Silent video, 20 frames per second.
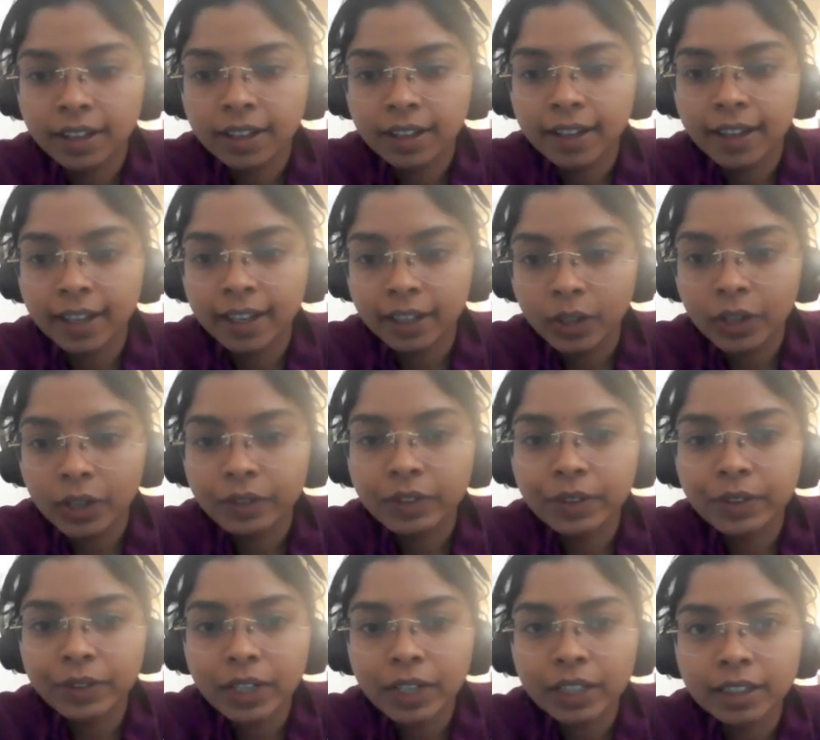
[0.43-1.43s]
Hello
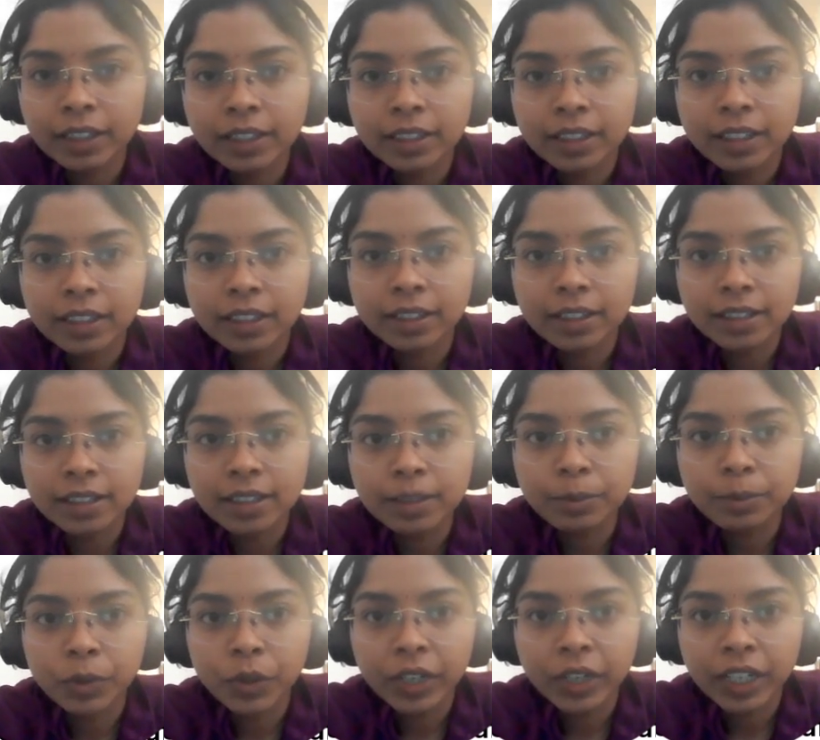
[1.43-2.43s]
everyone, this
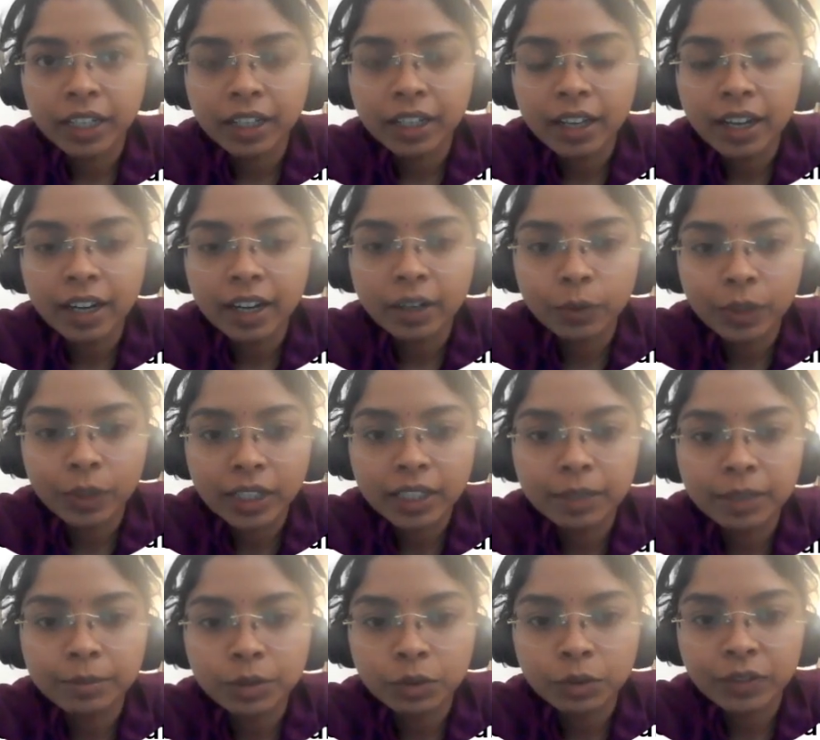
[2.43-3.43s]
is Monica and
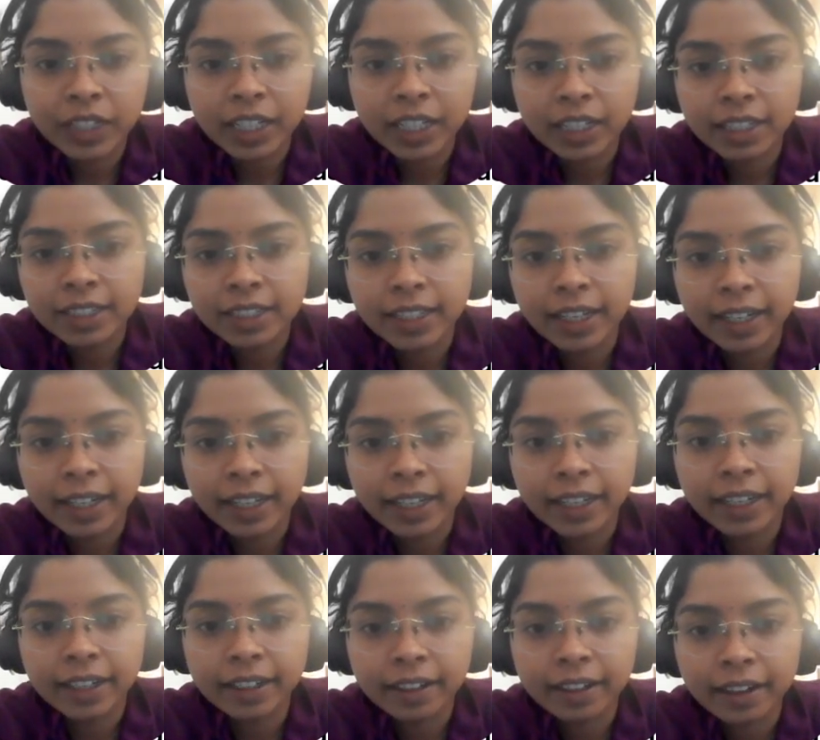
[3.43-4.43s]
welcome to
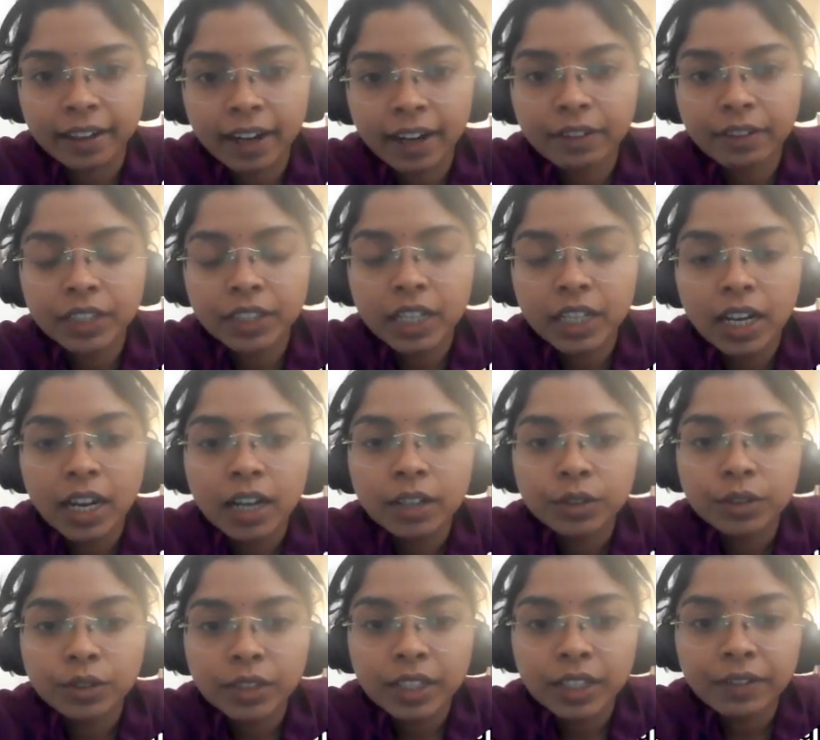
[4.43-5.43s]
VLSICareerCraft.
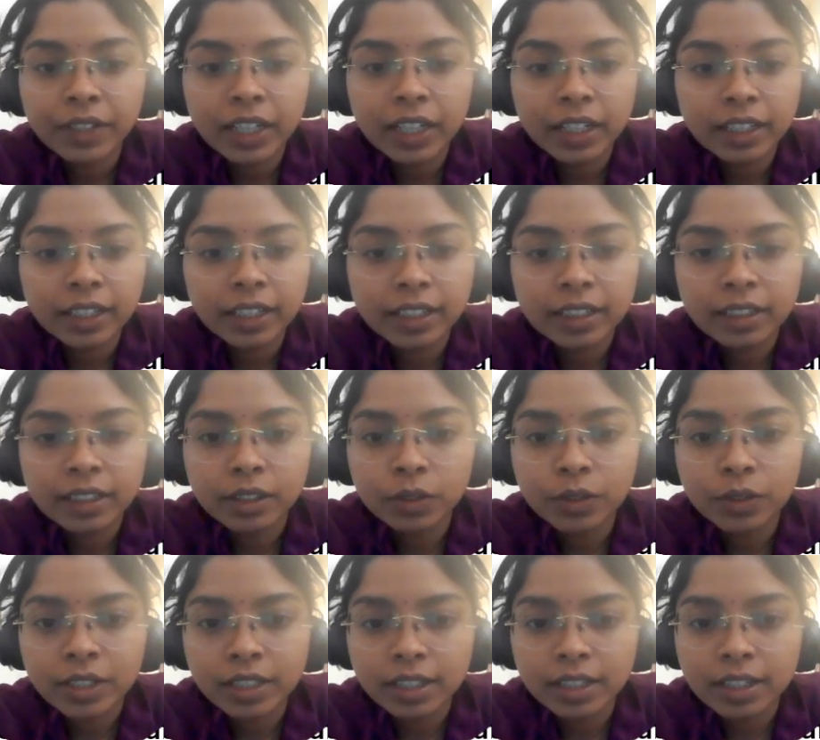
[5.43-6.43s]
Today we are here
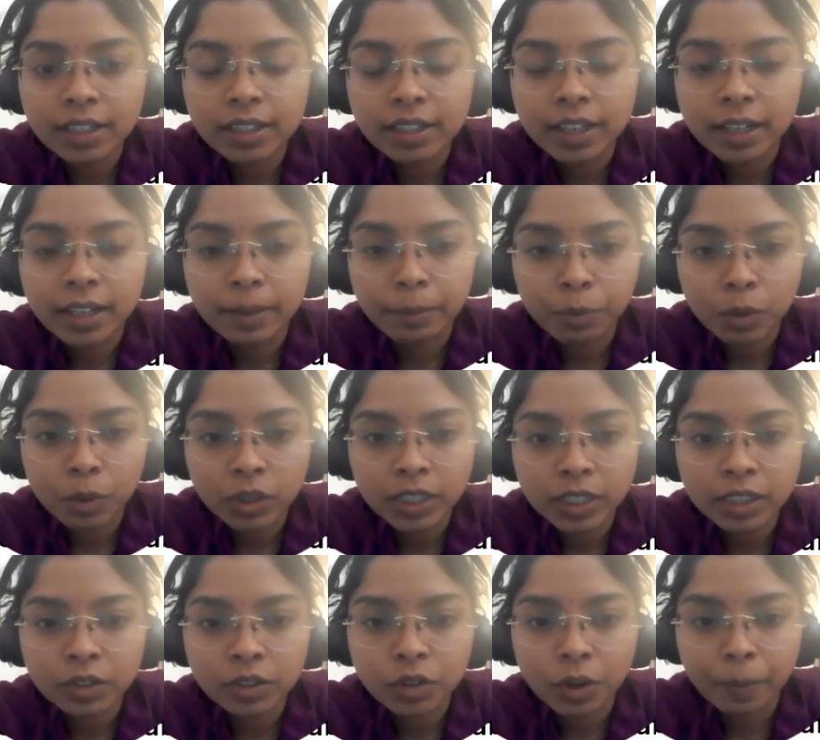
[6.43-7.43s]
to discuss an
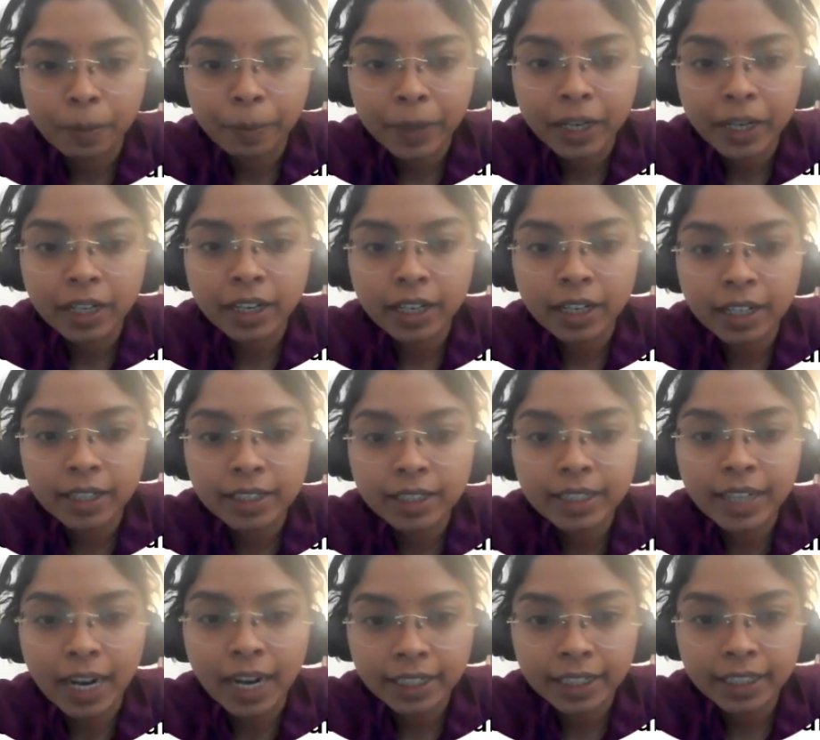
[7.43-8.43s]
important topic in
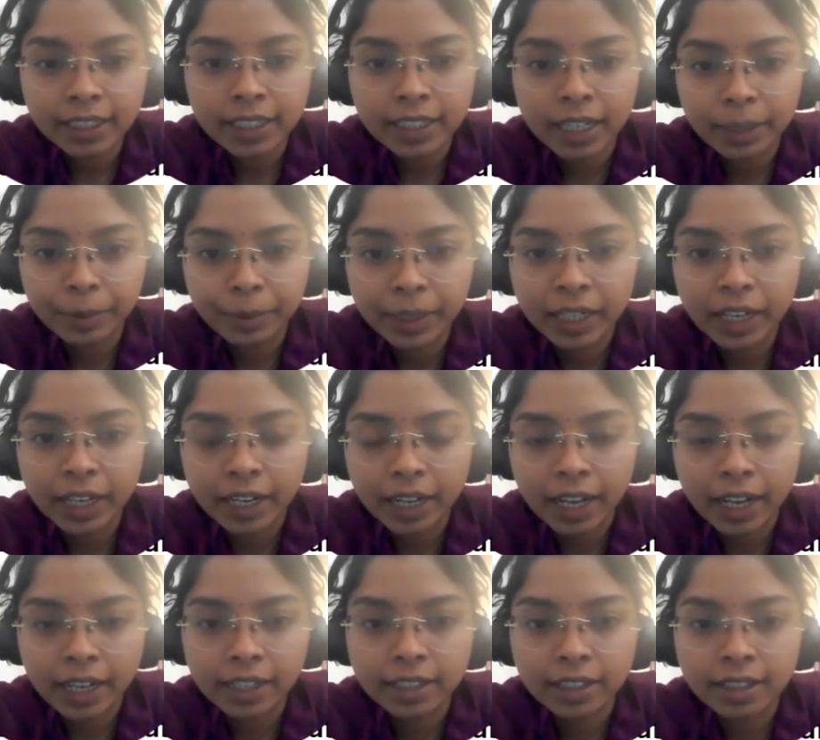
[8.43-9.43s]
static timing
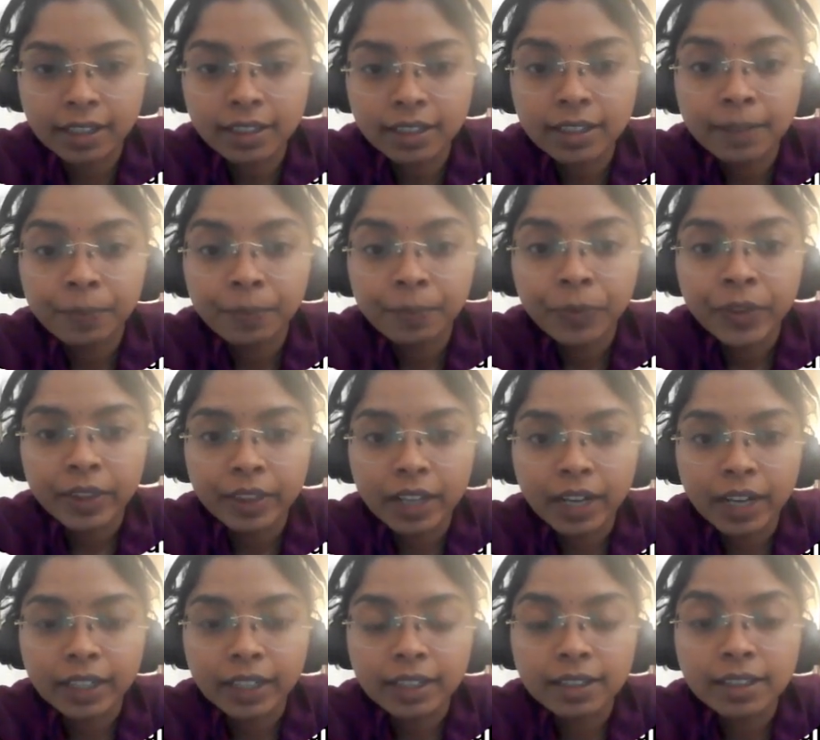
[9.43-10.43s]
analysis,
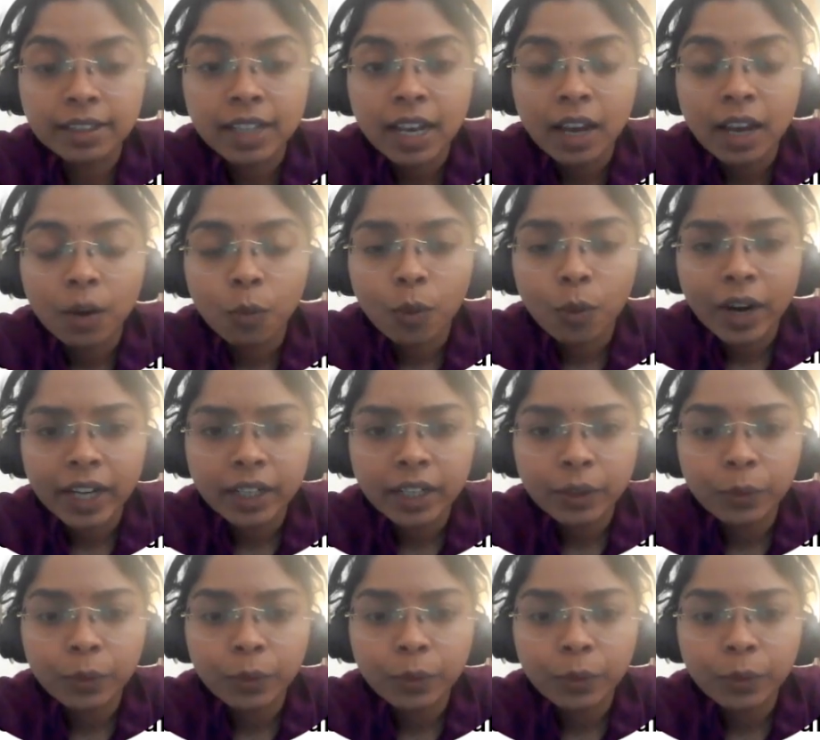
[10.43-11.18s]
that is, why